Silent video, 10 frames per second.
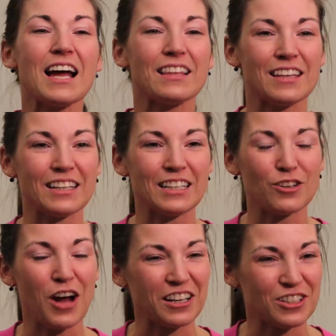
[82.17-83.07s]
And then he
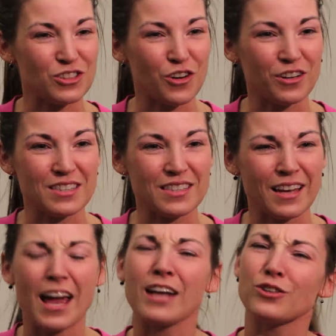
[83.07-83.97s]
cracked a joke and
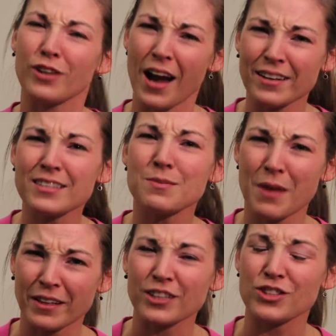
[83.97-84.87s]
said, and you kind of
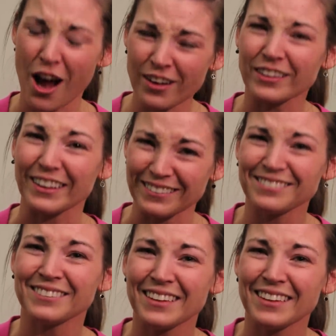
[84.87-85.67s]
smell like chocolate.